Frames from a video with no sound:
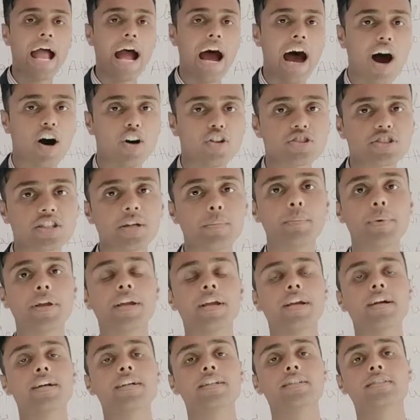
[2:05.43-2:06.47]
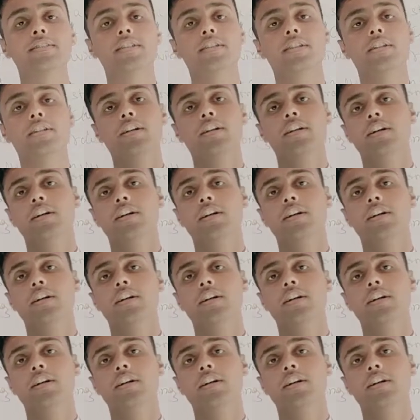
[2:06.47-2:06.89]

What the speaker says: housekeeping is